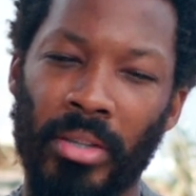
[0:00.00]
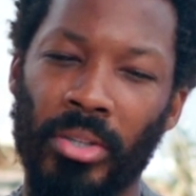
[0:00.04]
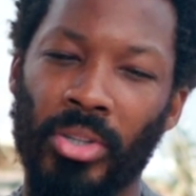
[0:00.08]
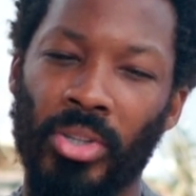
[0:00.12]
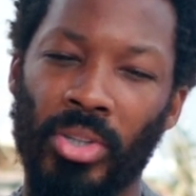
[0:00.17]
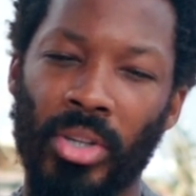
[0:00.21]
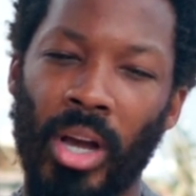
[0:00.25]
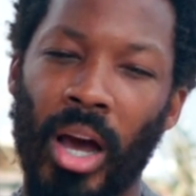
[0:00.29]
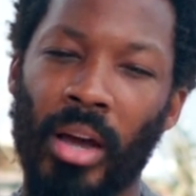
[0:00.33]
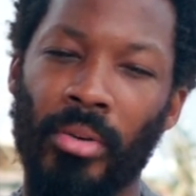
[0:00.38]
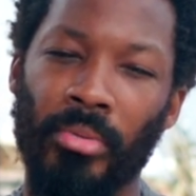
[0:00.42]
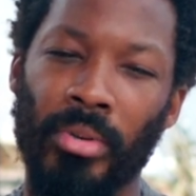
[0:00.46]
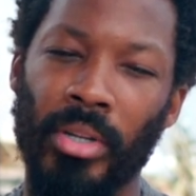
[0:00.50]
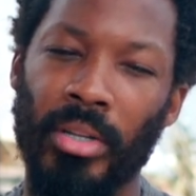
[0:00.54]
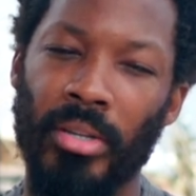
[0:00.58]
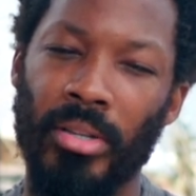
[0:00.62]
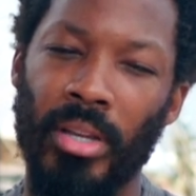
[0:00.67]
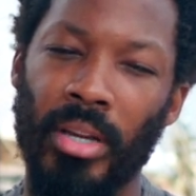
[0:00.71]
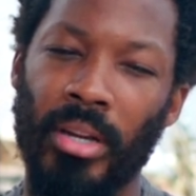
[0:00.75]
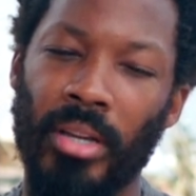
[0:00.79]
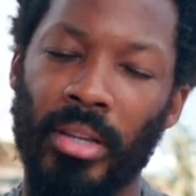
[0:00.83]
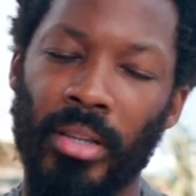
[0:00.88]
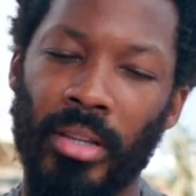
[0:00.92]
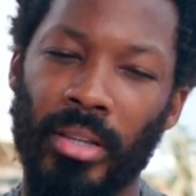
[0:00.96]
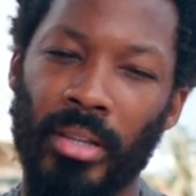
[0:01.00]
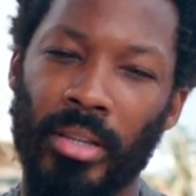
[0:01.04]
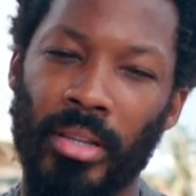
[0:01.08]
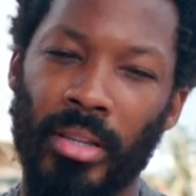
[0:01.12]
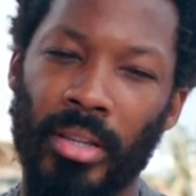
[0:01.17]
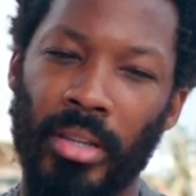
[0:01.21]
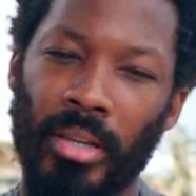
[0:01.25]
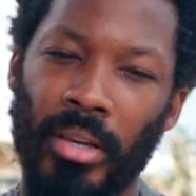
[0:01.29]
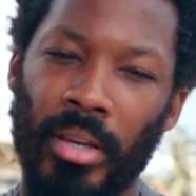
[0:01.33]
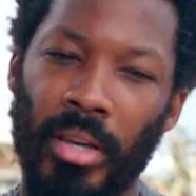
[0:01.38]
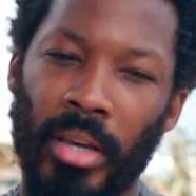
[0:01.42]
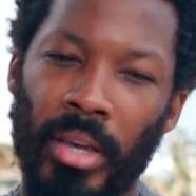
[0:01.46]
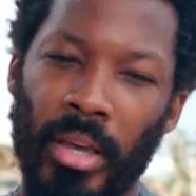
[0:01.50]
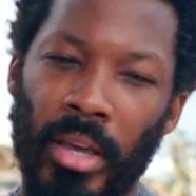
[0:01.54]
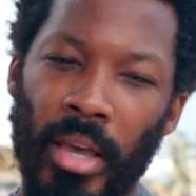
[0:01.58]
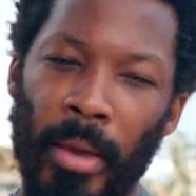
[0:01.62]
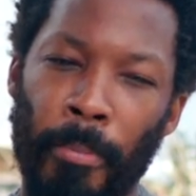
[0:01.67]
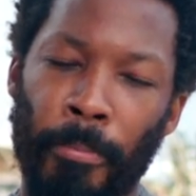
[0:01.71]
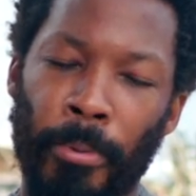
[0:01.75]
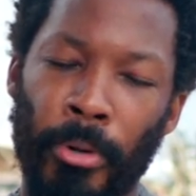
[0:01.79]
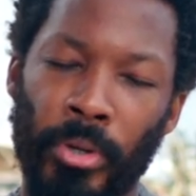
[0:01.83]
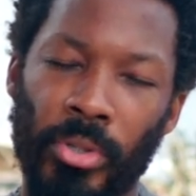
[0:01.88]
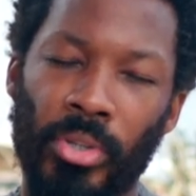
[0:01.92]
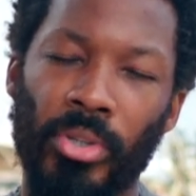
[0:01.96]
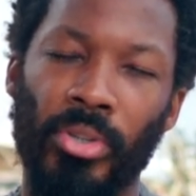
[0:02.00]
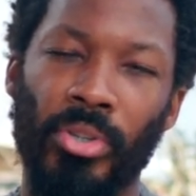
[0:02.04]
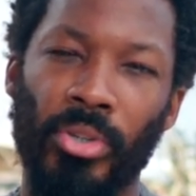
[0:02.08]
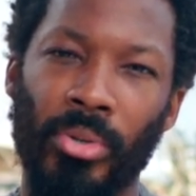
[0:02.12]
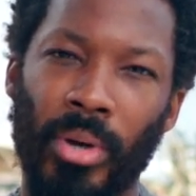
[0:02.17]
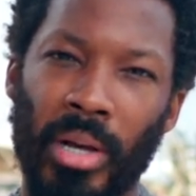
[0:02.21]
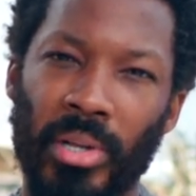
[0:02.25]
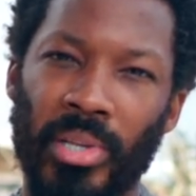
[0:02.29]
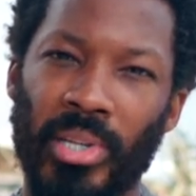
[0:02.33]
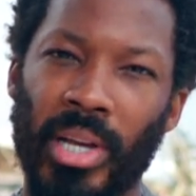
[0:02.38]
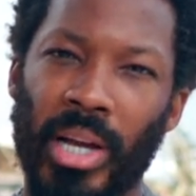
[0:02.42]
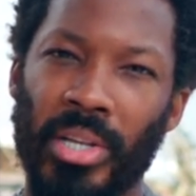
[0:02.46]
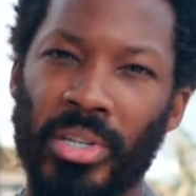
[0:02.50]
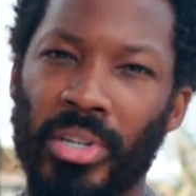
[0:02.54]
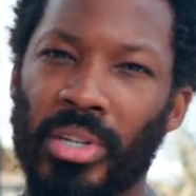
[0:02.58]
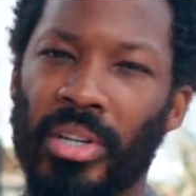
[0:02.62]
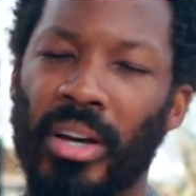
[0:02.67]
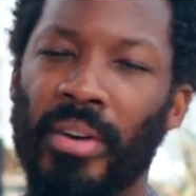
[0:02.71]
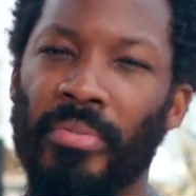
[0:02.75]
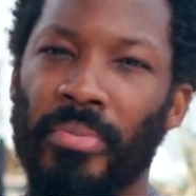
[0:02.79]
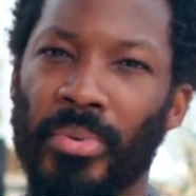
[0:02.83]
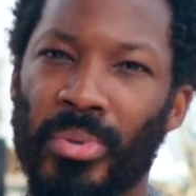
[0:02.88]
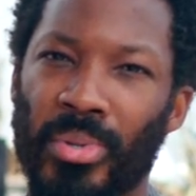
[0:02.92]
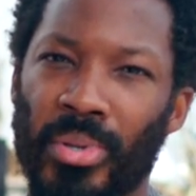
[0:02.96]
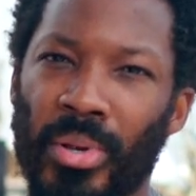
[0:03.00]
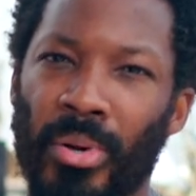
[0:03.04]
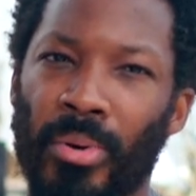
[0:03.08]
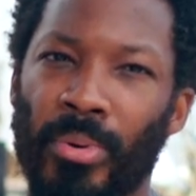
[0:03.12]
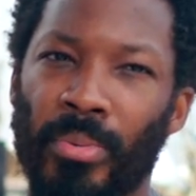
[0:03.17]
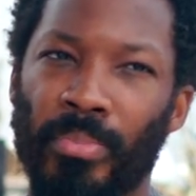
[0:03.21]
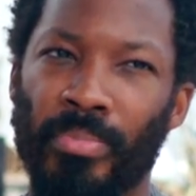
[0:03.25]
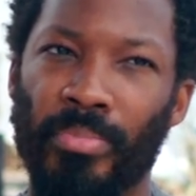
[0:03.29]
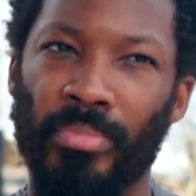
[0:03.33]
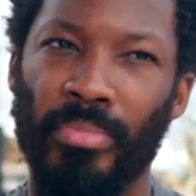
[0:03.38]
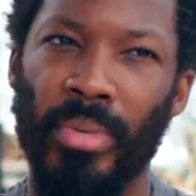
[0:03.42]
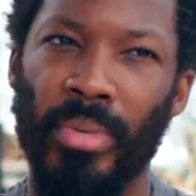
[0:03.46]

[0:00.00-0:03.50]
this genre is that it pushes you outside your comfort zone.